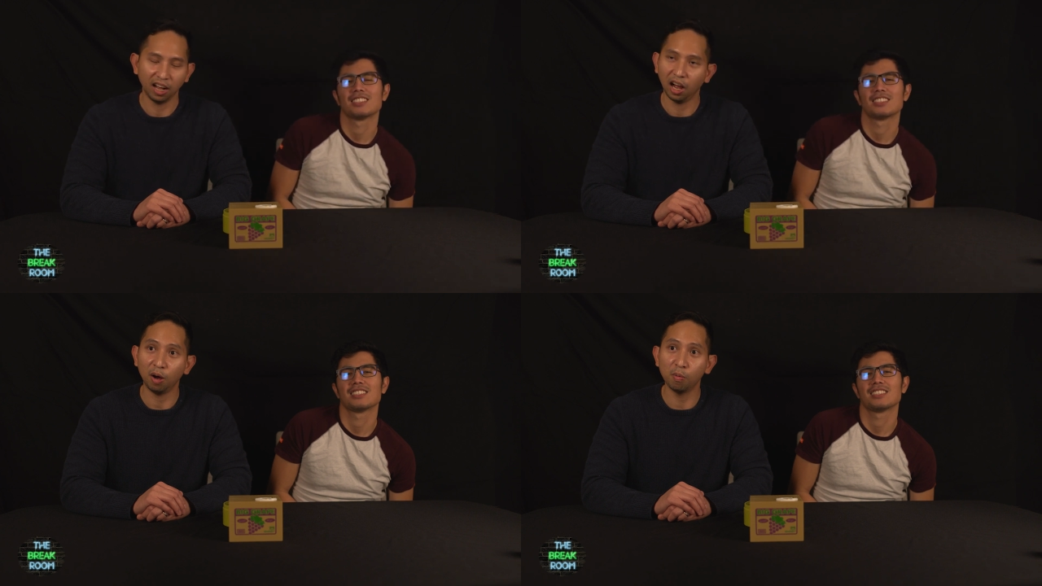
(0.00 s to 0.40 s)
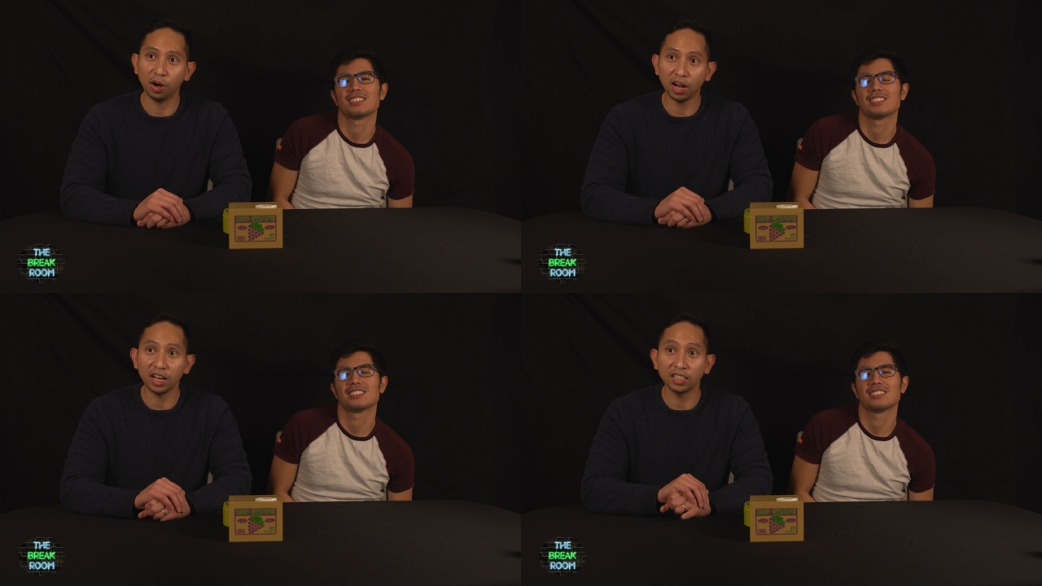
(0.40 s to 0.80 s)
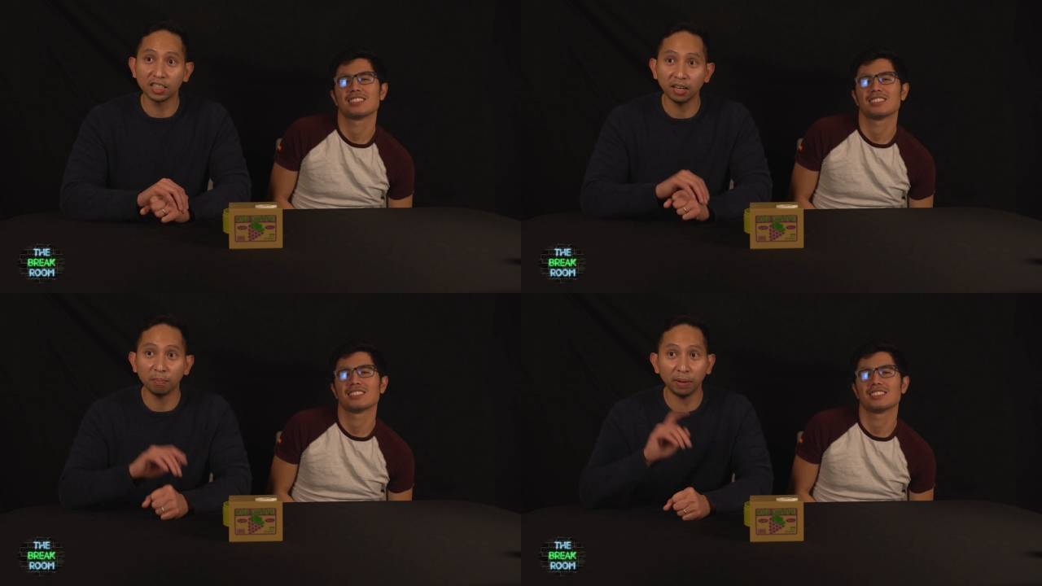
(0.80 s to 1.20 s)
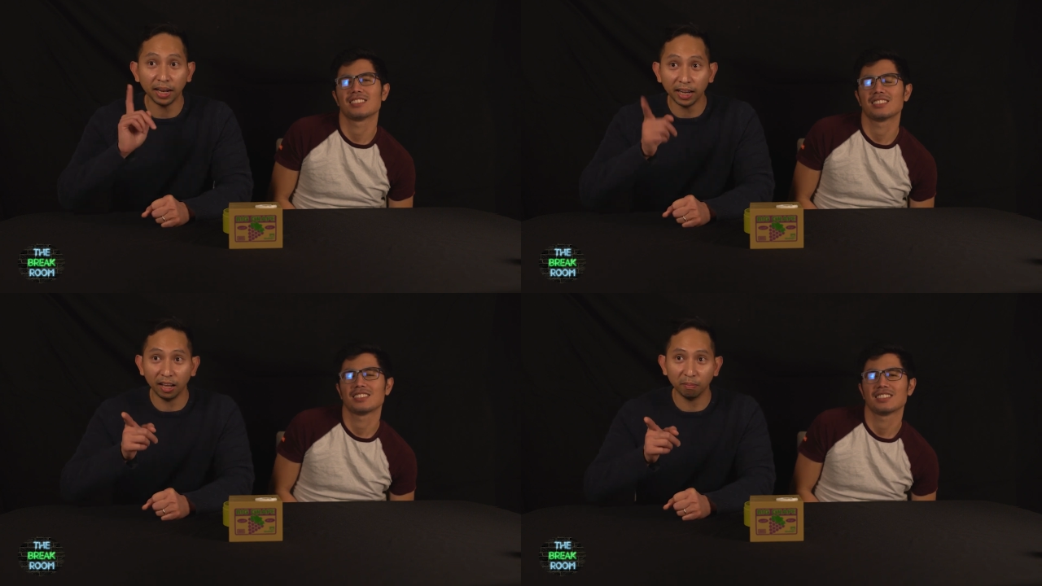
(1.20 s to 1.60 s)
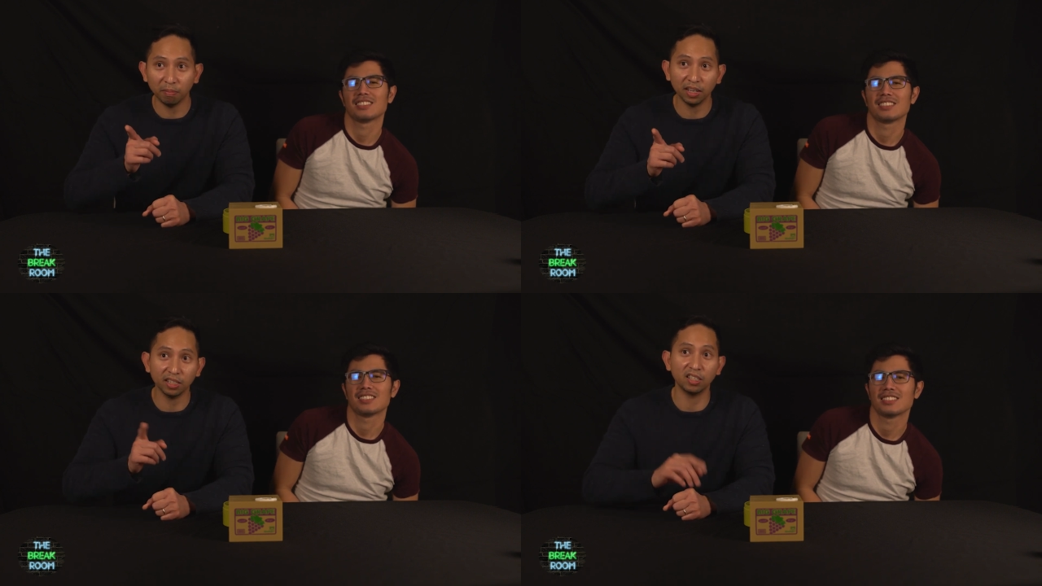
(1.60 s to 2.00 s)
Speaker 1: I was gonna buy that,
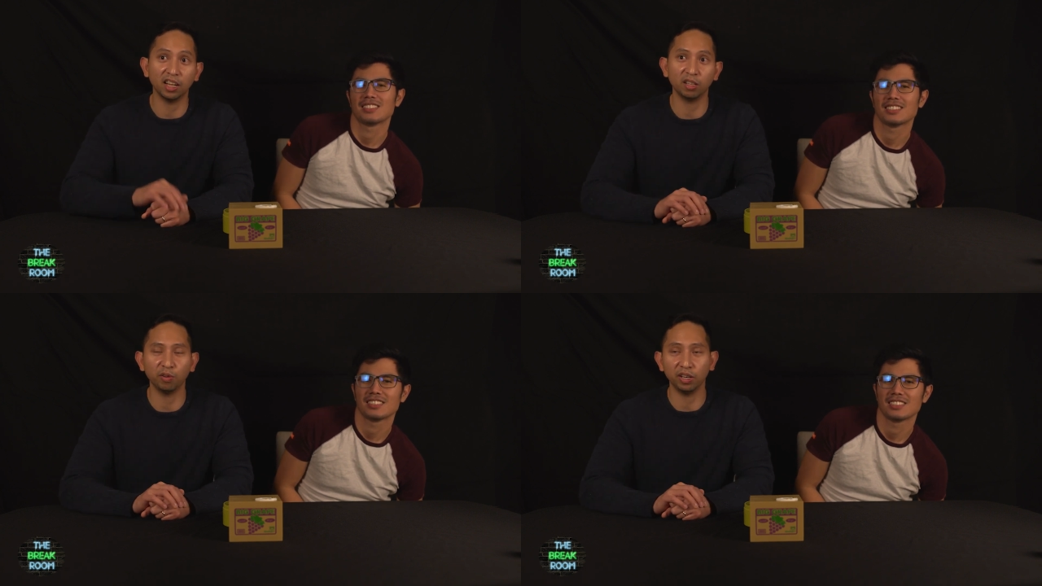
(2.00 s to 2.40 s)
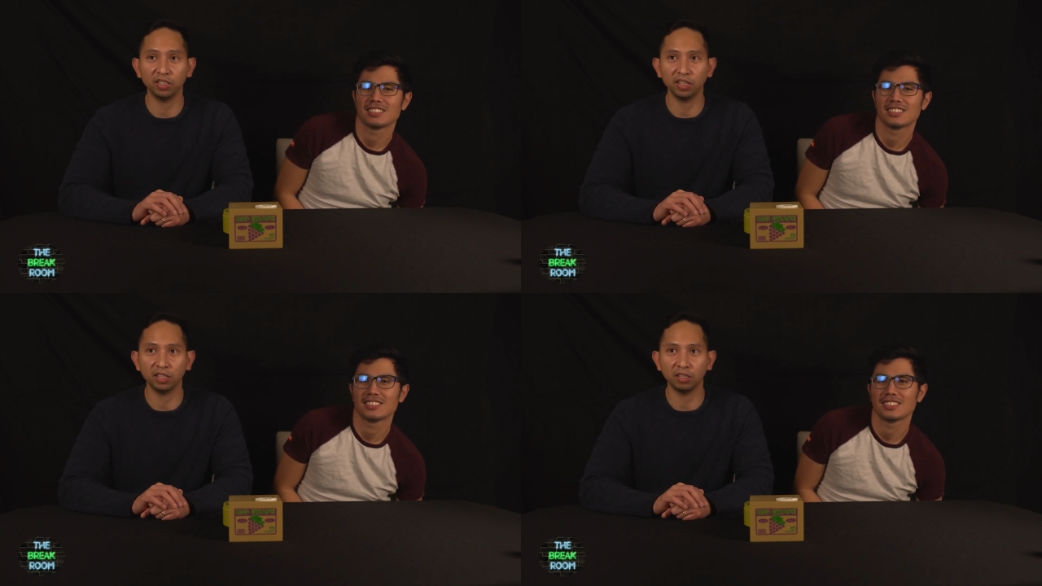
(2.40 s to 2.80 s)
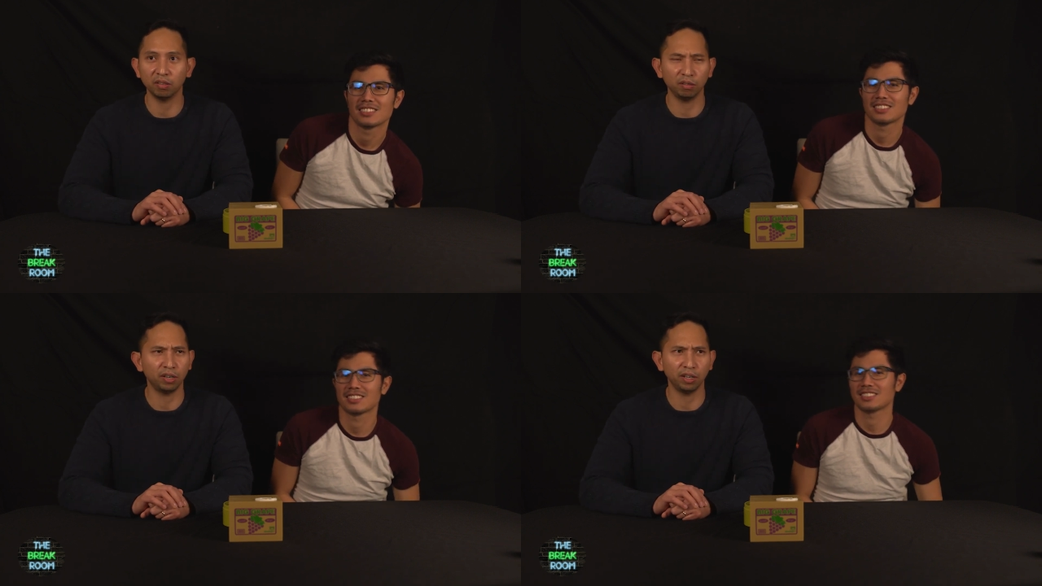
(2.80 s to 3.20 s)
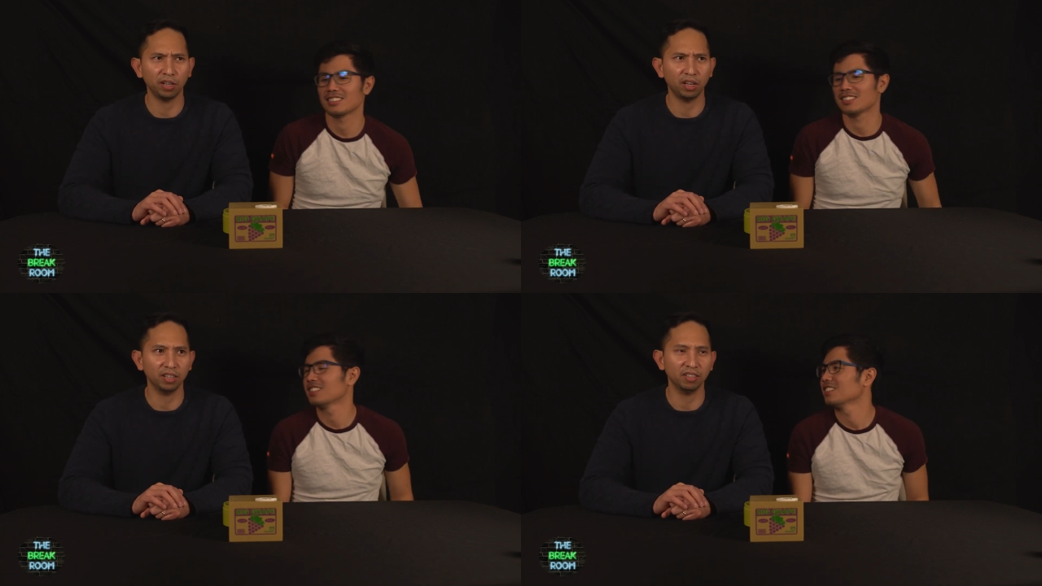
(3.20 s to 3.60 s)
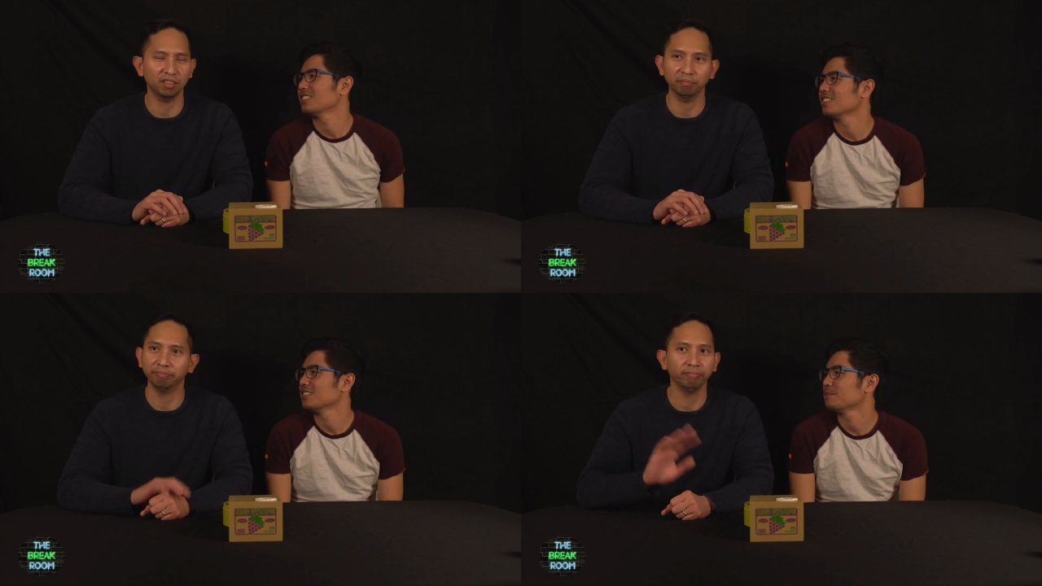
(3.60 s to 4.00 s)
but it's like $26 or $30,
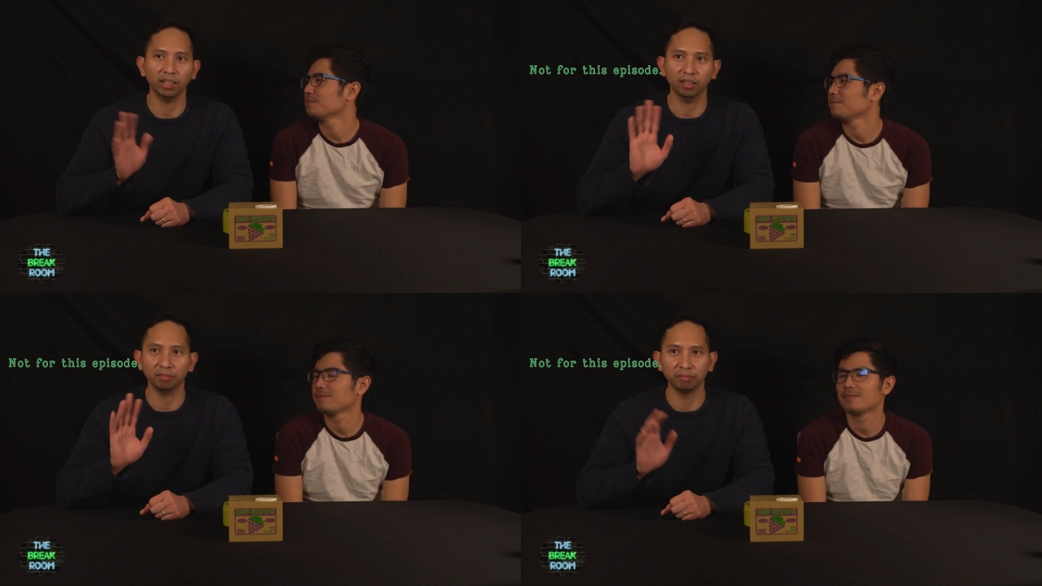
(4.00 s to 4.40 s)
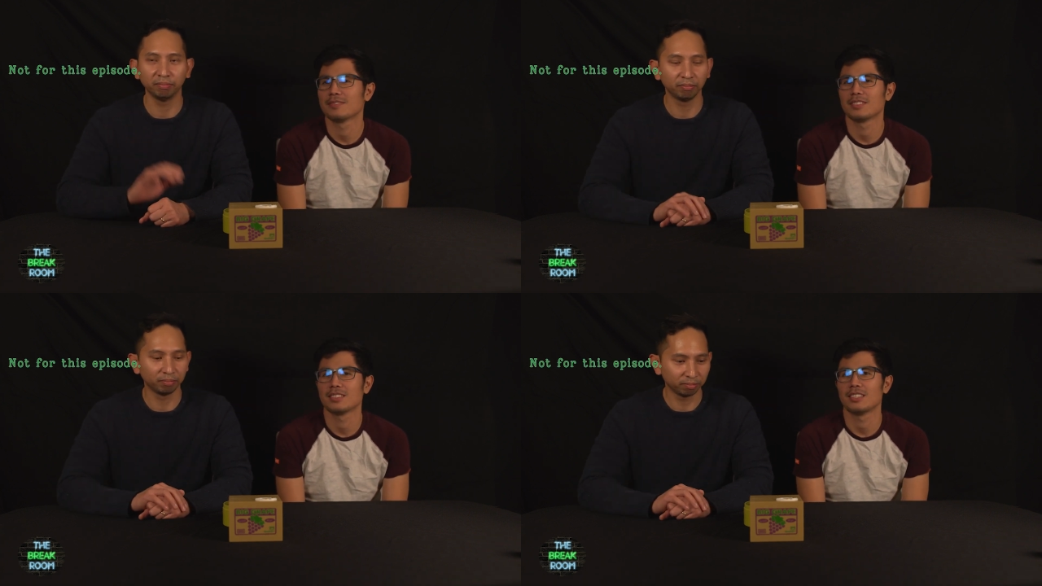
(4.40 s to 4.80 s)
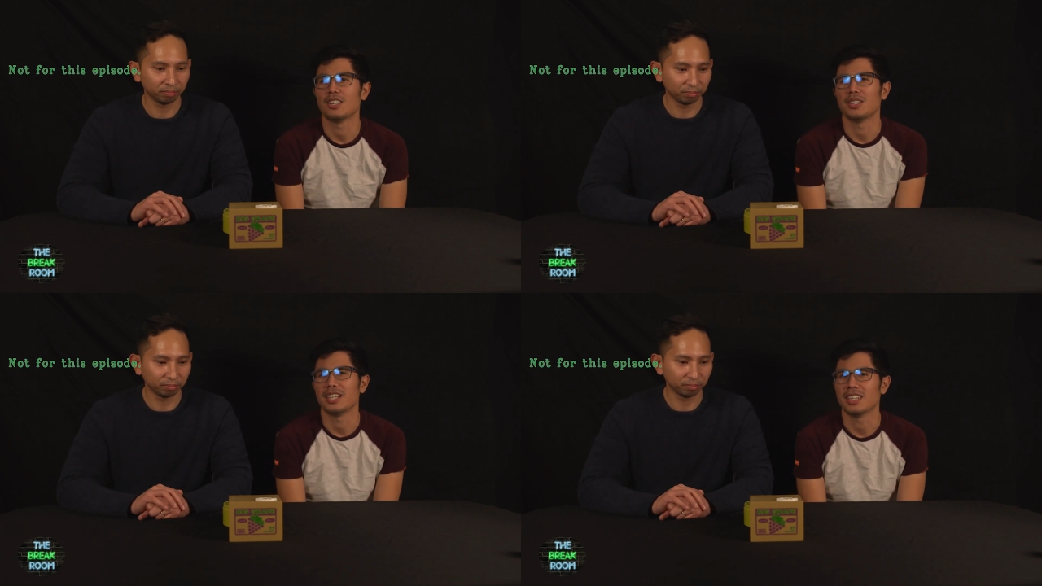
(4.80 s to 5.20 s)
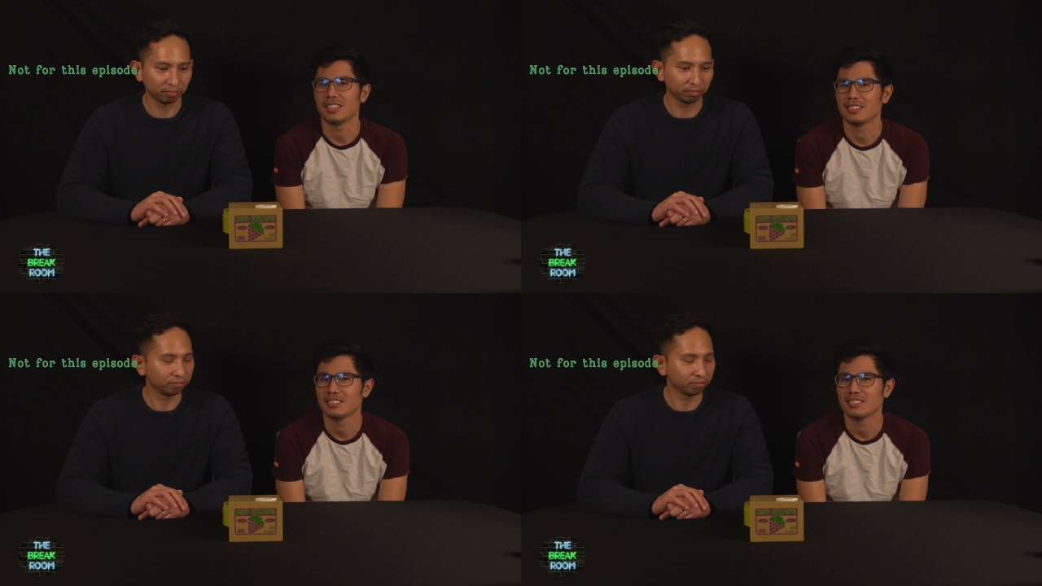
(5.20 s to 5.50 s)
so yeah. Oh yeah.